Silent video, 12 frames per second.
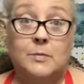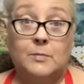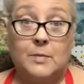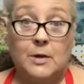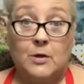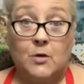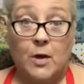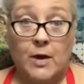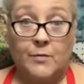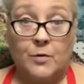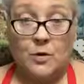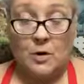But a
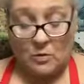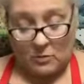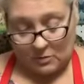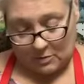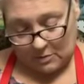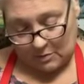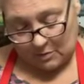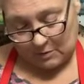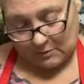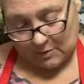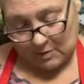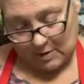crafter knows.
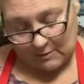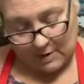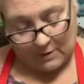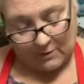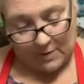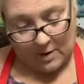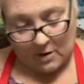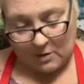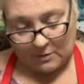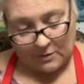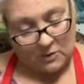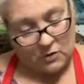If you don't have a nail
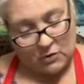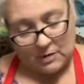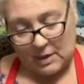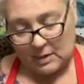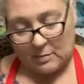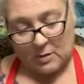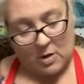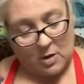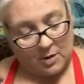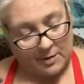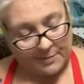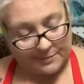file, use your sanding
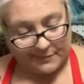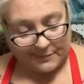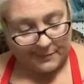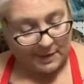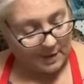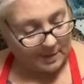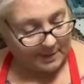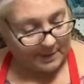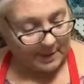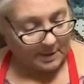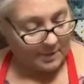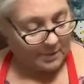block. I
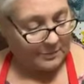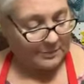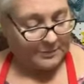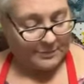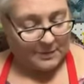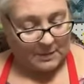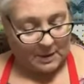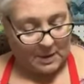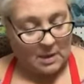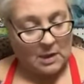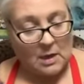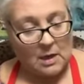mean, come on.
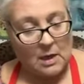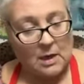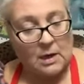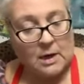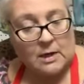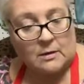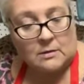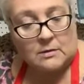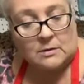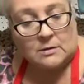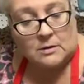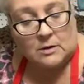All right,
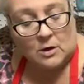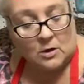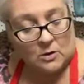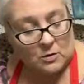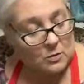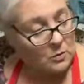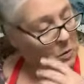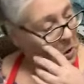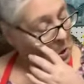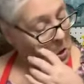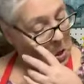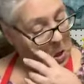so
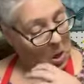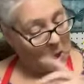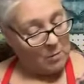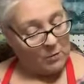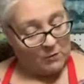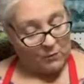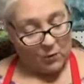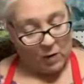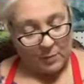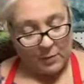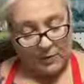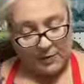
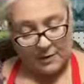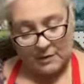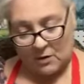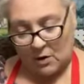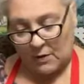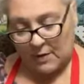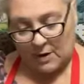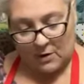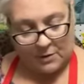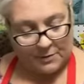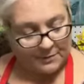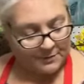before I put this on
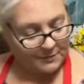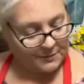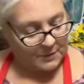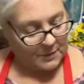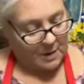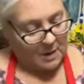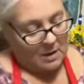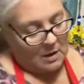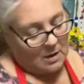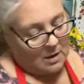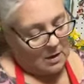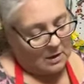there,
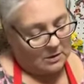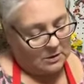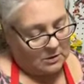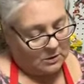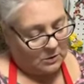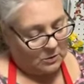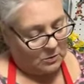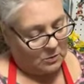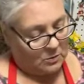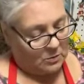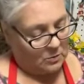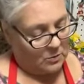I
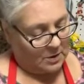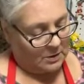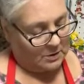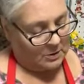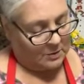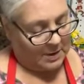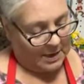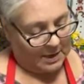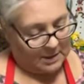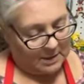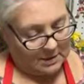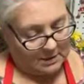do want to
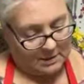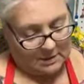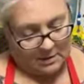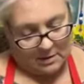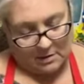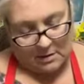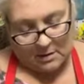paint it.